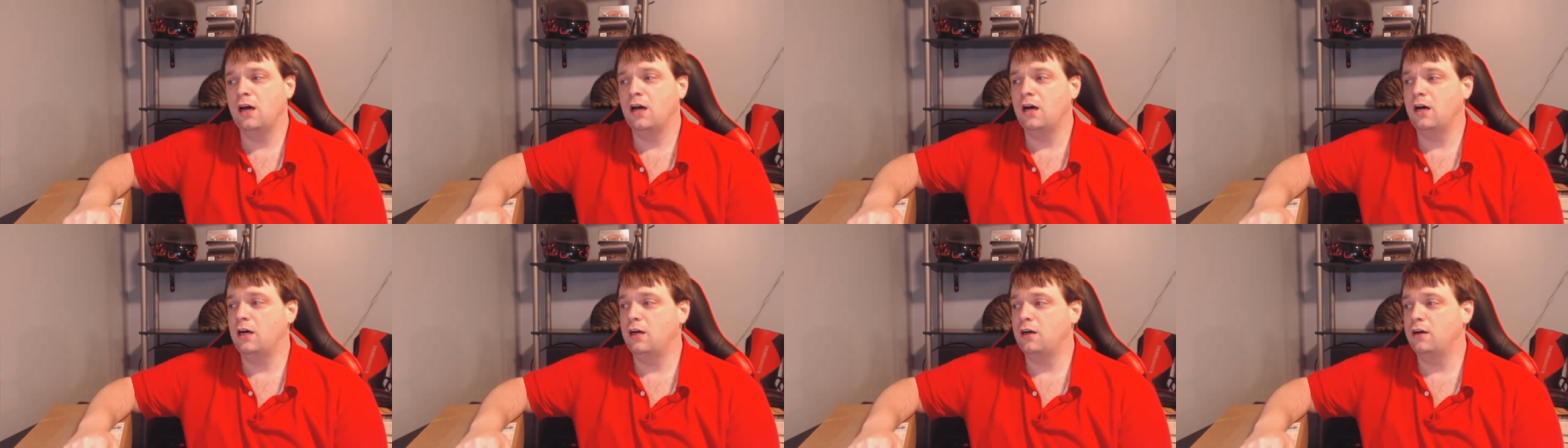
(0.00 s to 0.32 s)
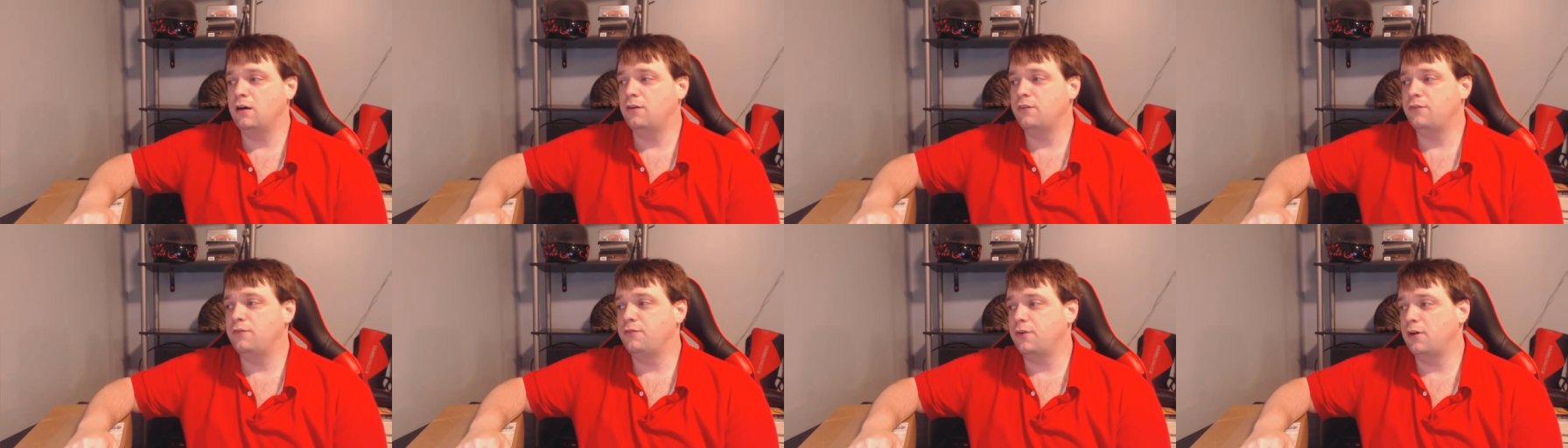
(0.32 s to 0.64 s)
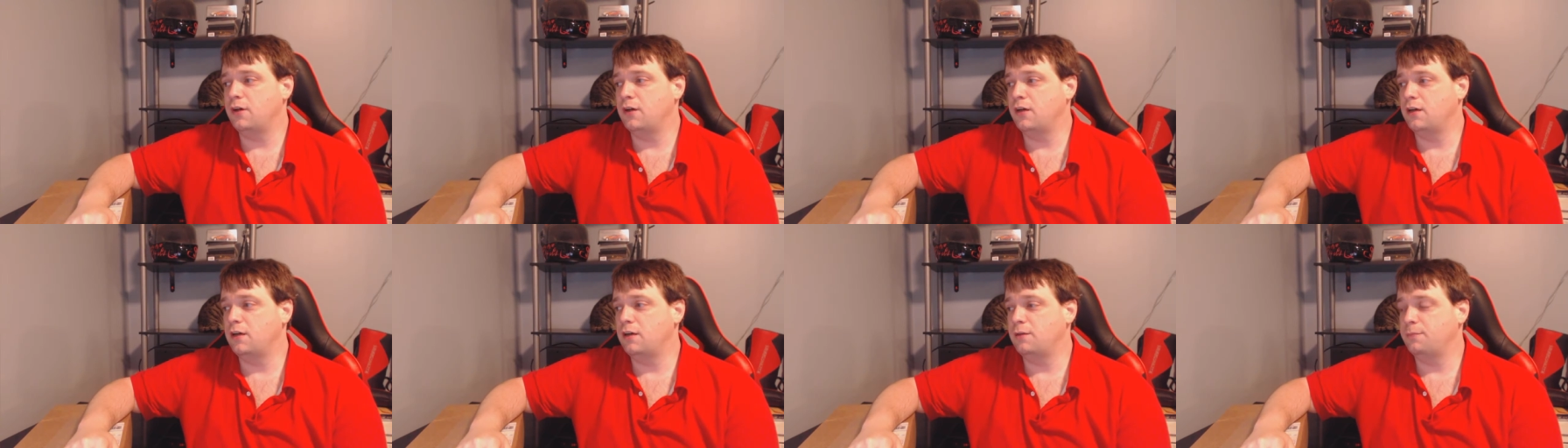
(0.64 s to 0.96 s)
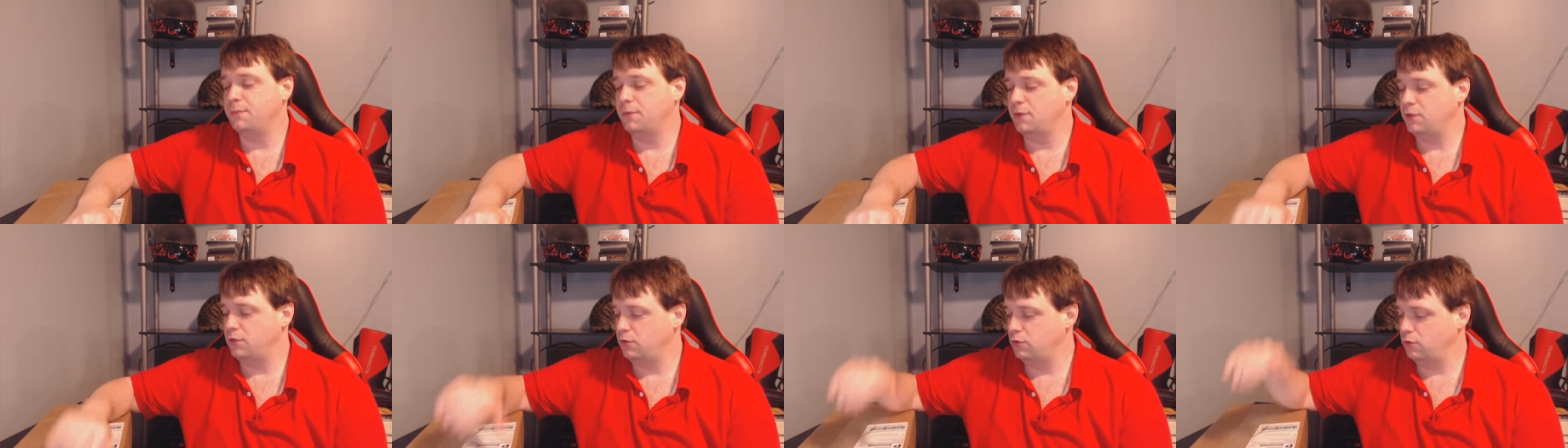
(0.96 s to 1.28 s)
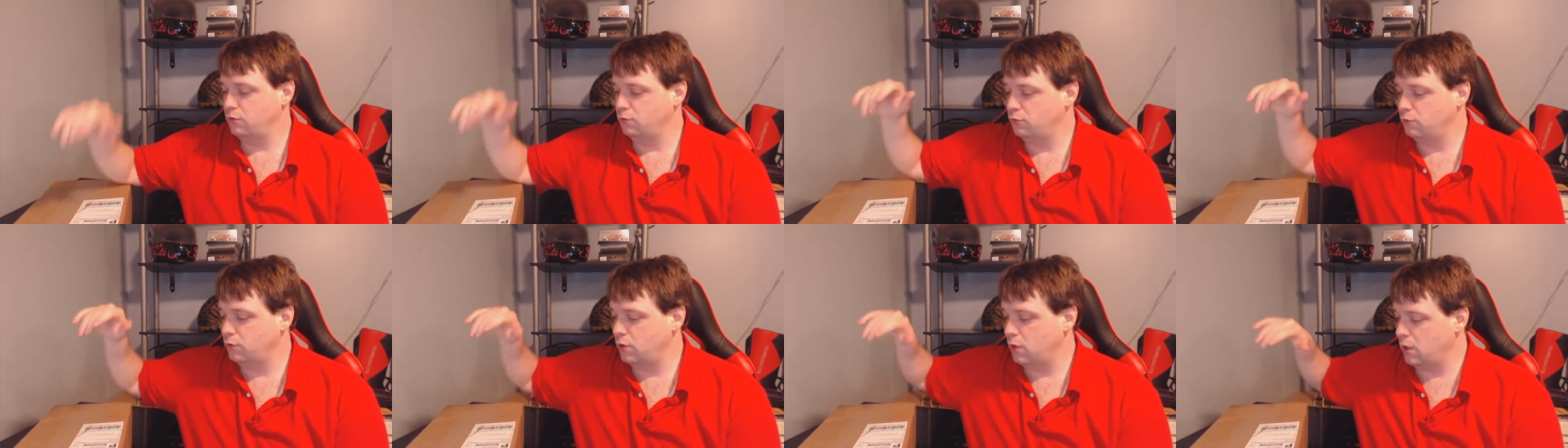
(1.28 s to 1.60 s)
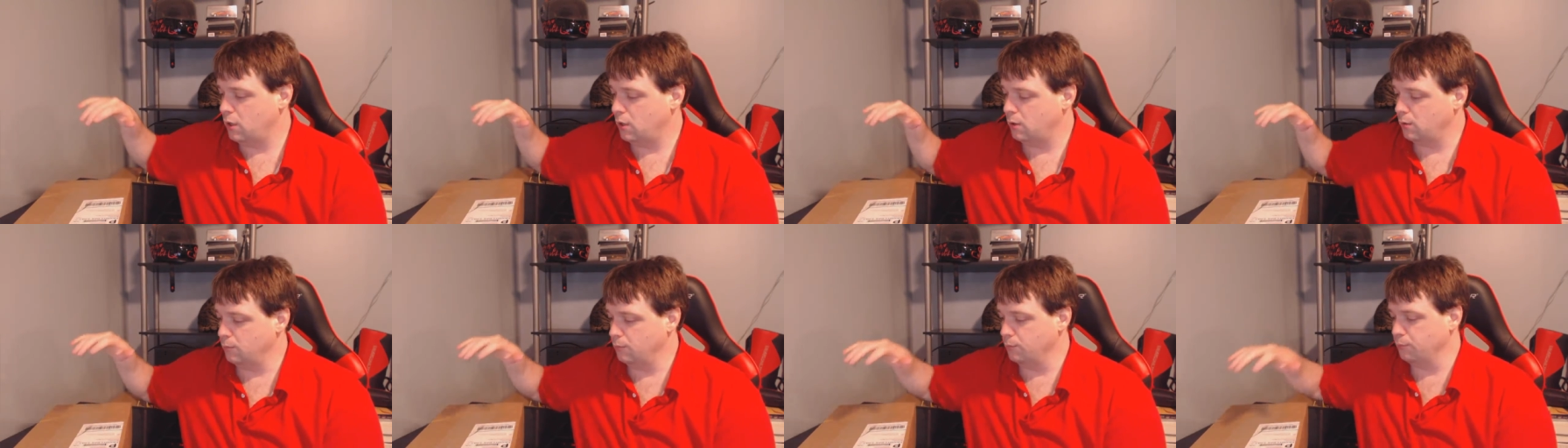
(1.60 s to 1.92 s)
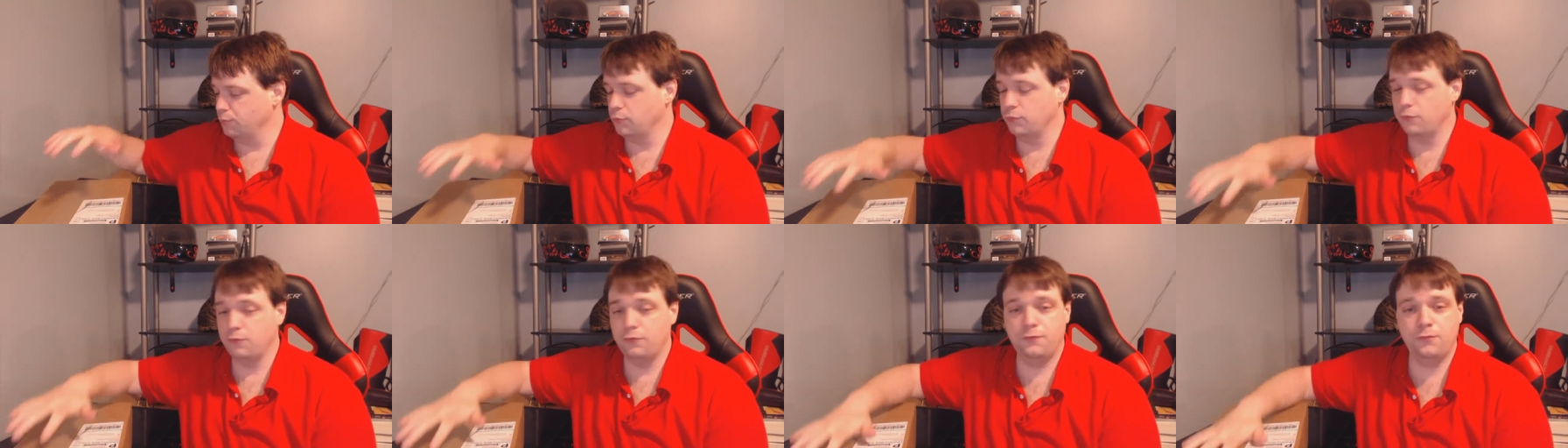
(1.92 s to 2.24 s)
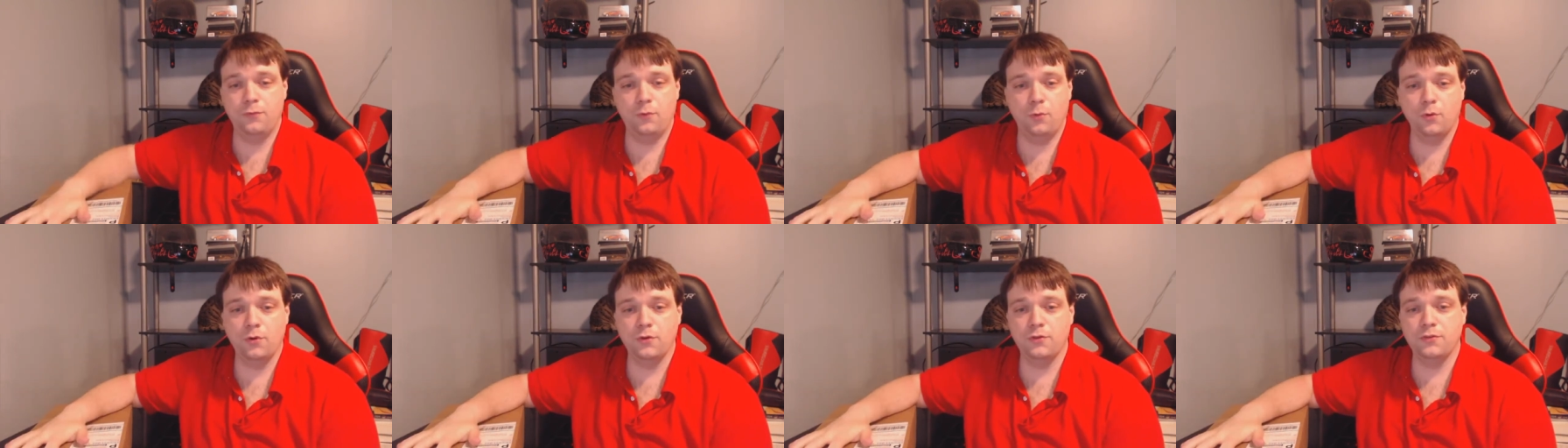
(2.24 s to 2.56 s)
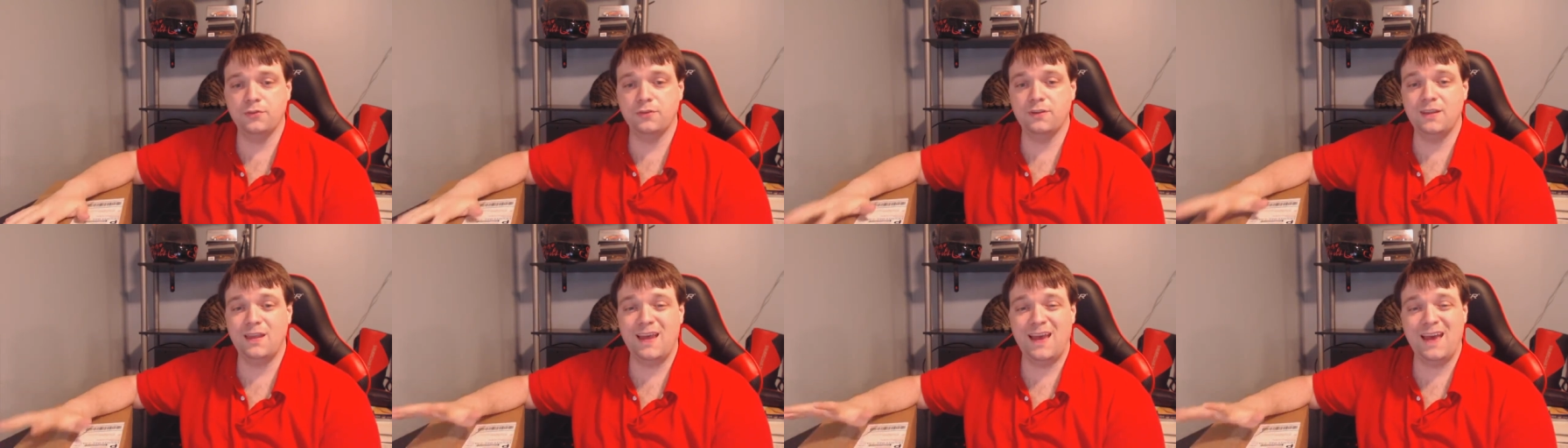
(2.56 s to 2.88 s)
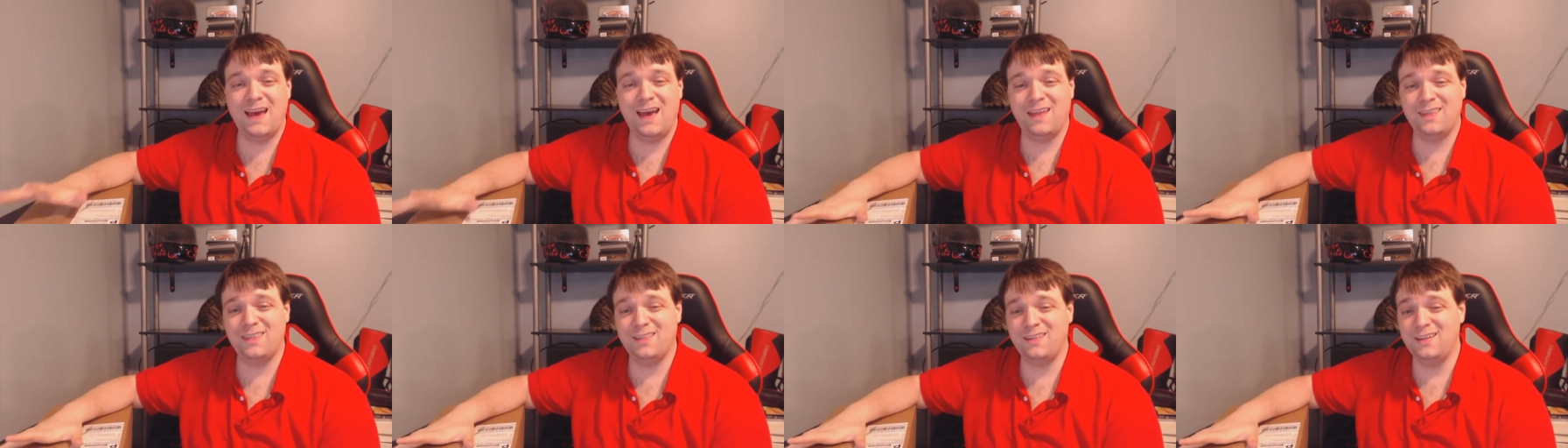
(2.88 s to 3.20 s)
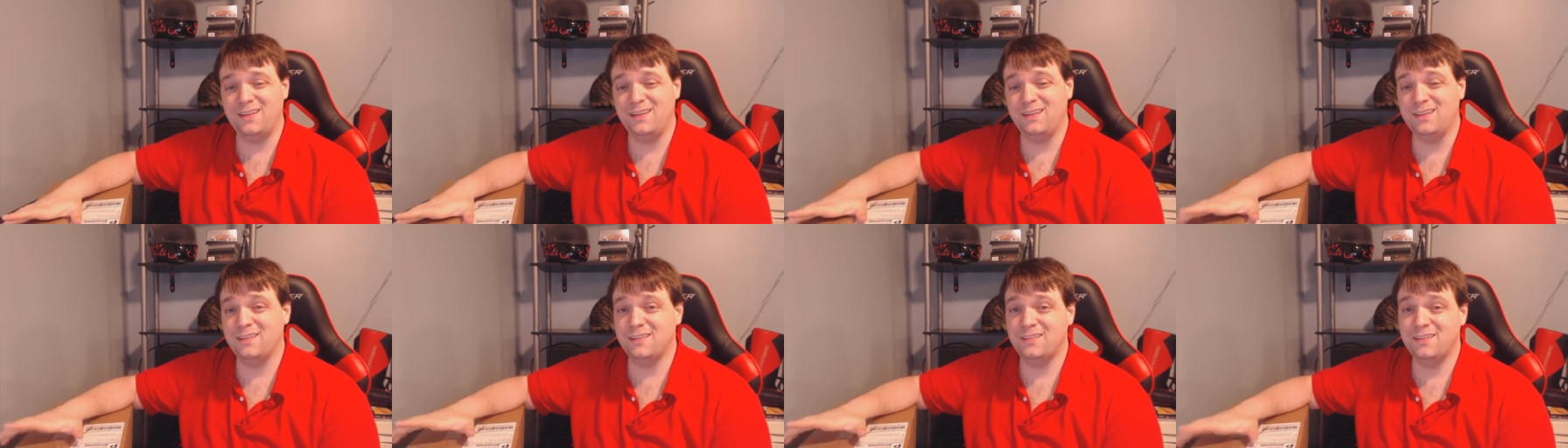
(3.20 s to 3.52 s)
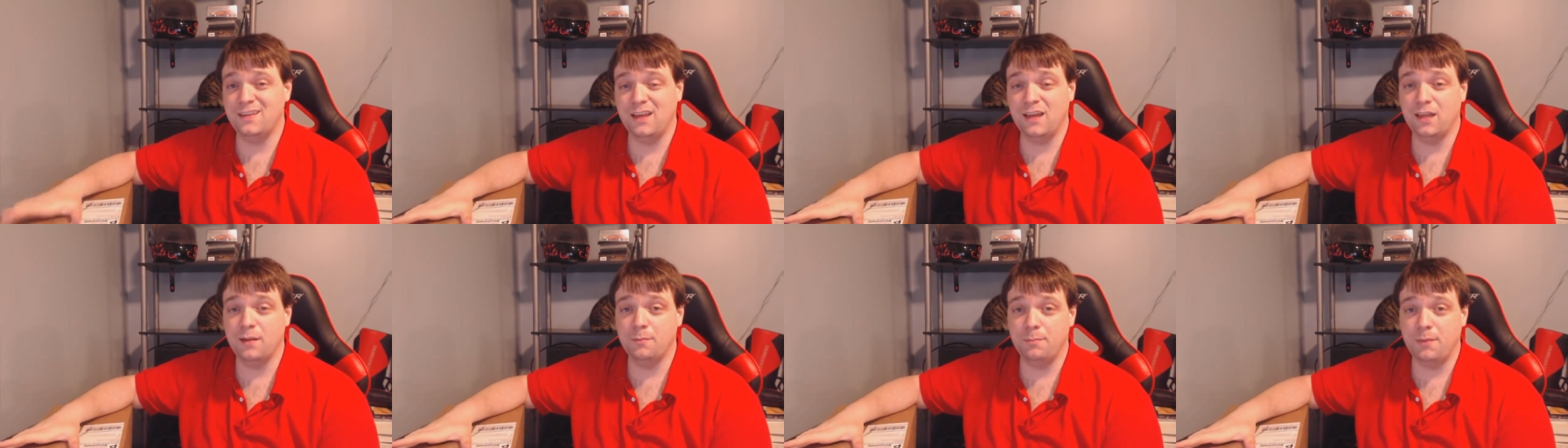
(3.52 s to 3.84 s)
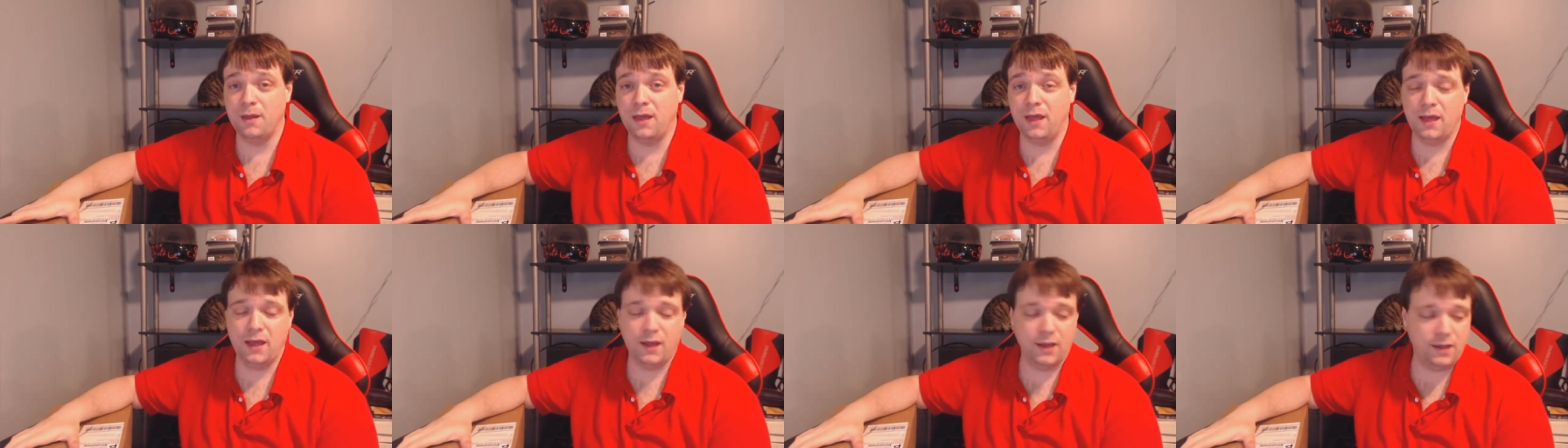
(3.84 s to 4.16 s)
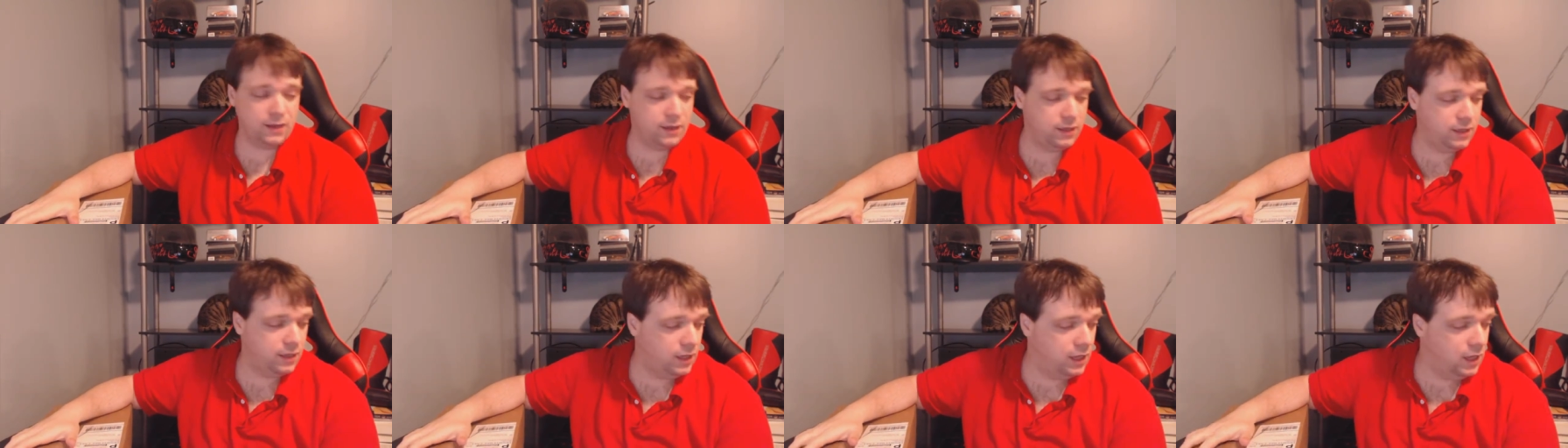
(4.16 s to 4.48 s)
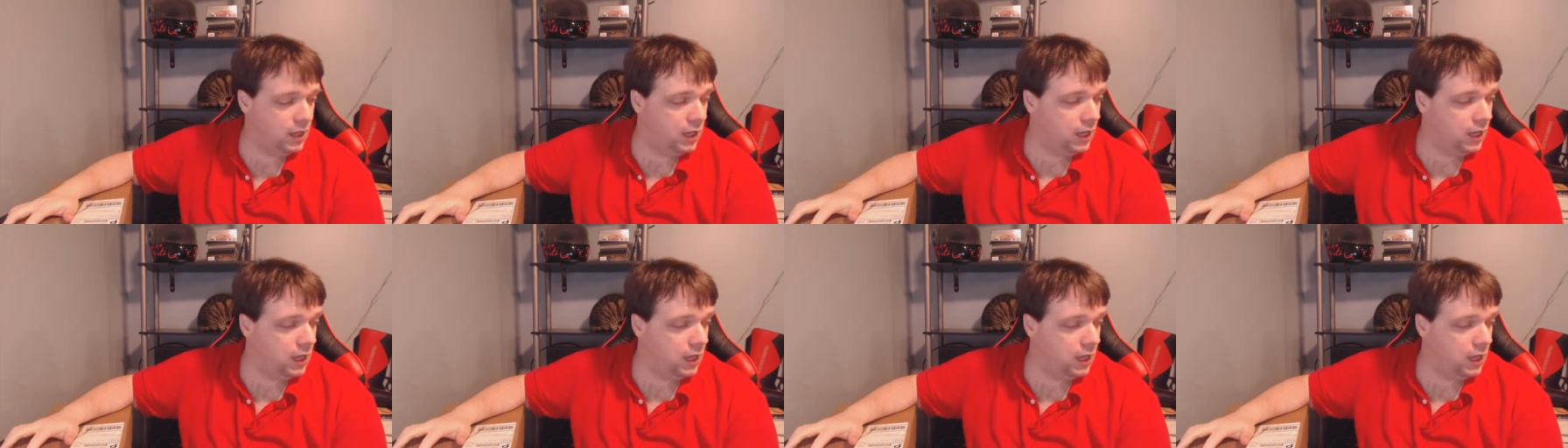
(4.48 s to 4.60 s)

Of my new Brute Force Athlete Sandbag.